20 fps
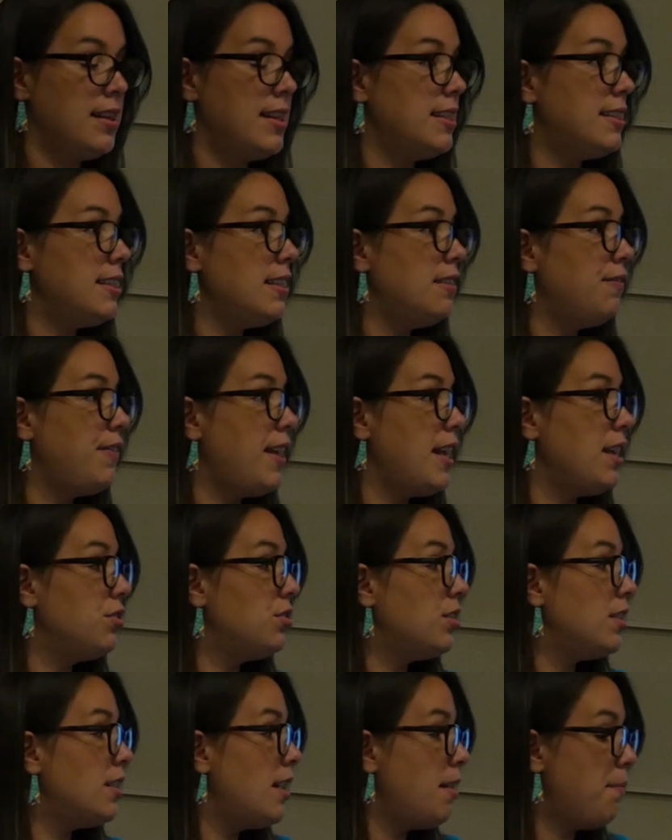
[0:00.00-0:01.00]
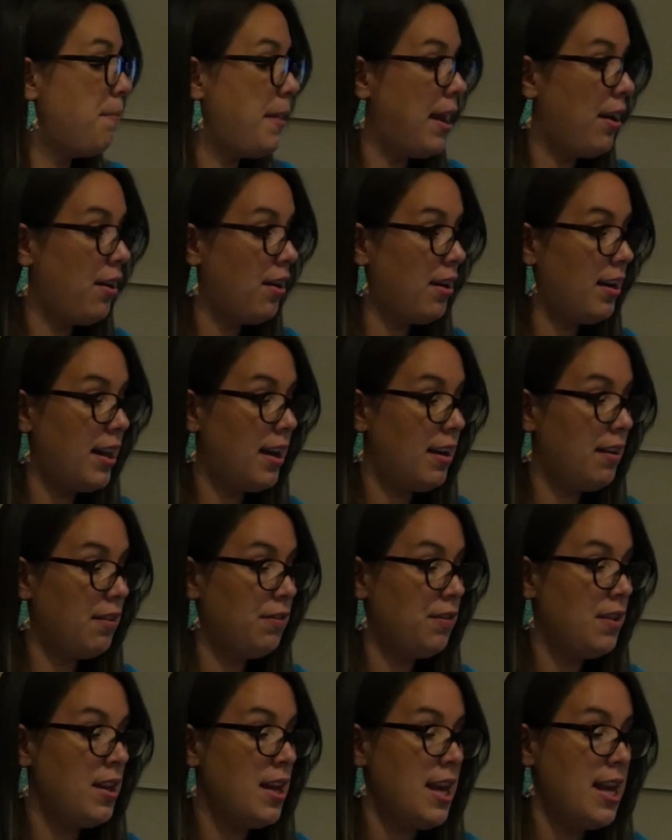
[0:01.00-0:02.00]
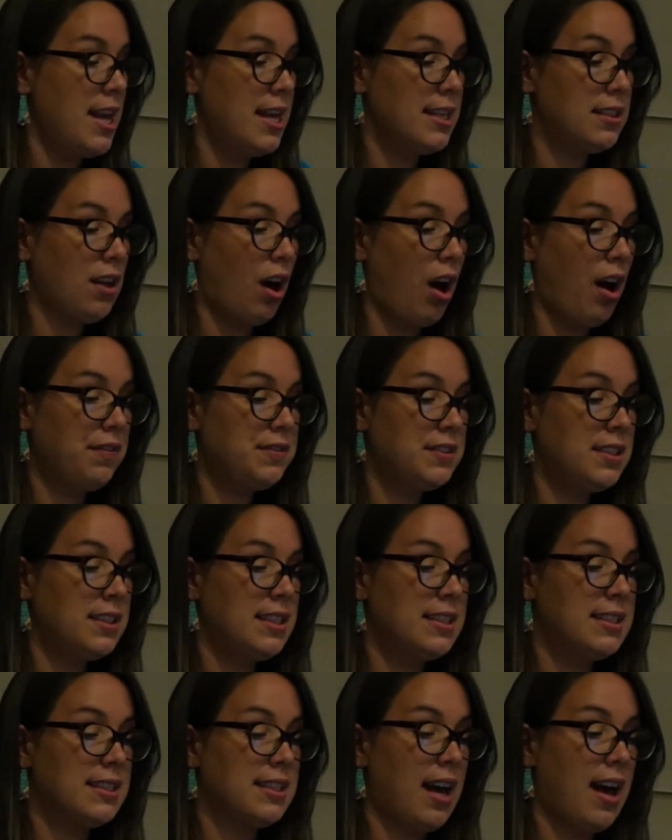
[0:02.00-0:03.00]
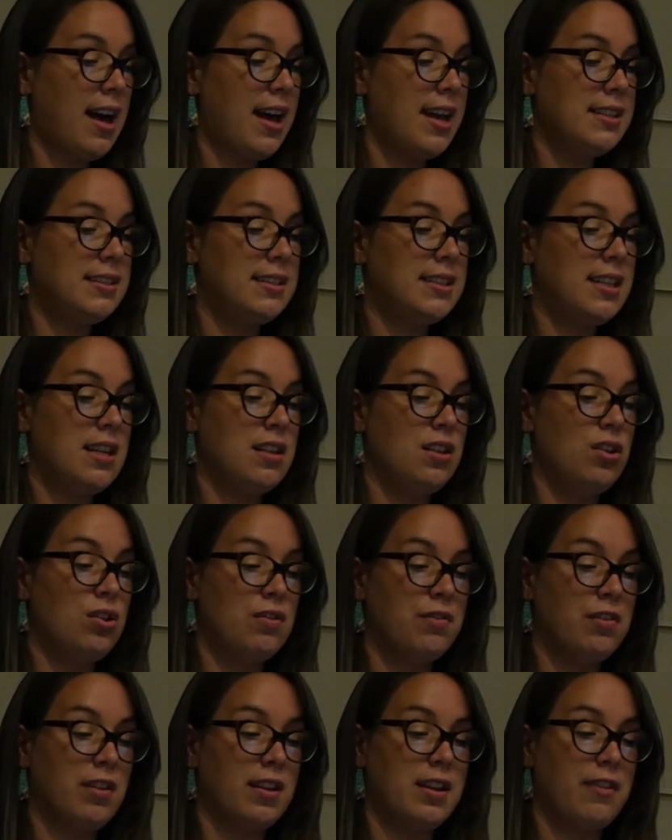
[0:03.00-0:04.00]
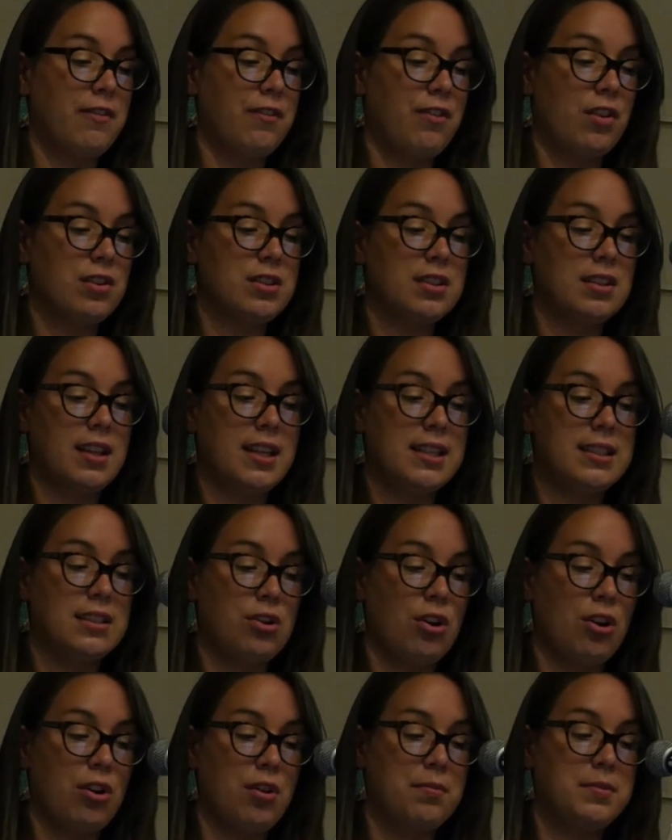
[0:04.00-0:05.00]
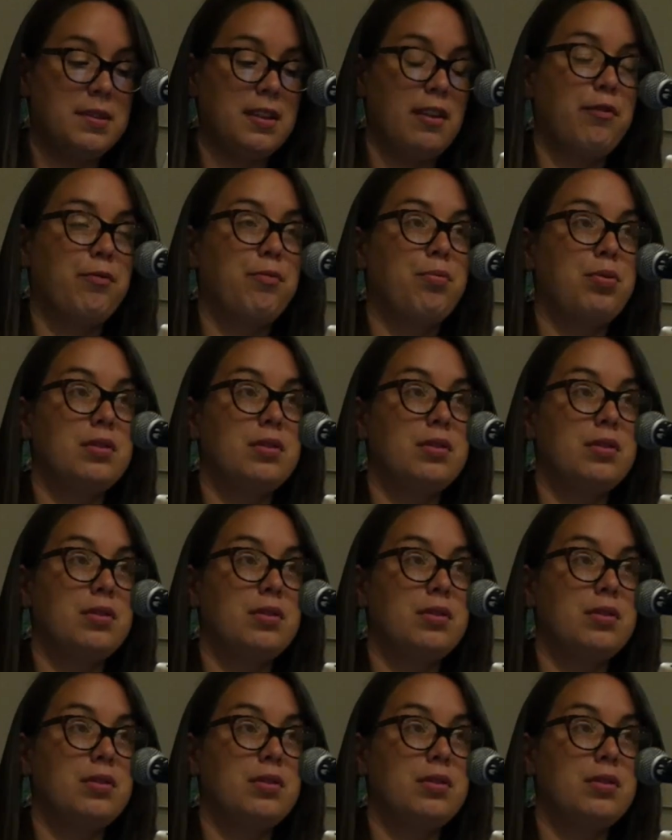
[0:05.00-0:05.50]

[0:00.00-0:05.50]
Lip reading: This invasion imperative is often disguised in universalist terms of